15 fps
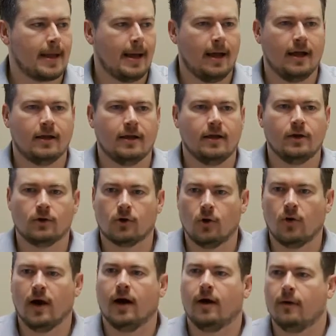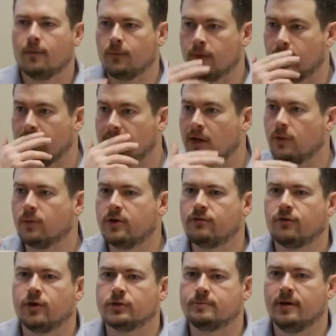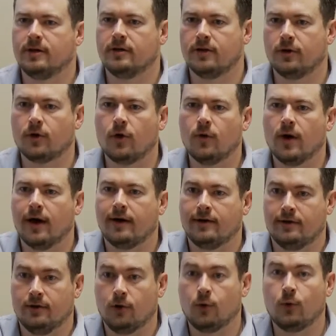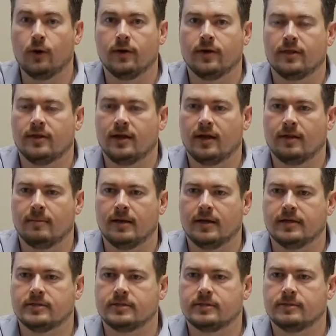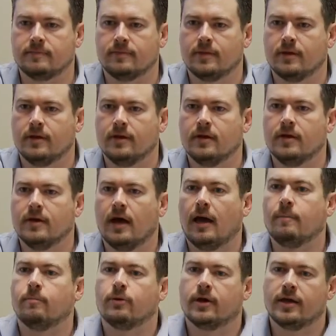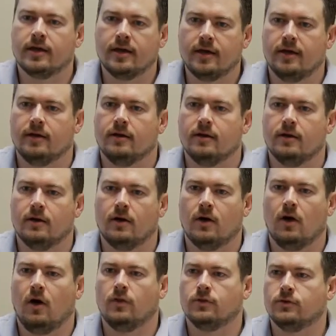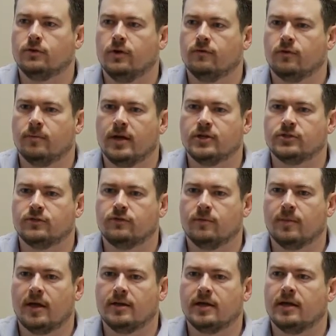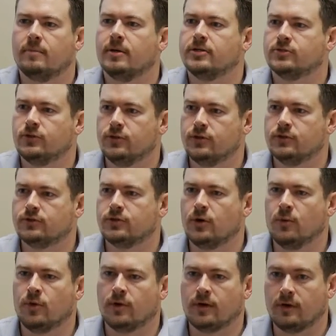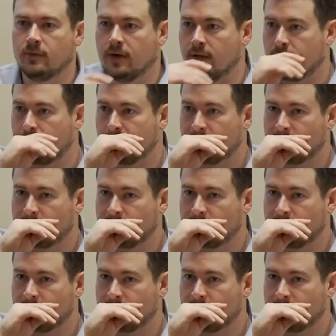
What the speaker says: And it'll go out, when you hit that refresh button, it'll go out, it'll query the database and bring in all the new information from that database so you can start working with.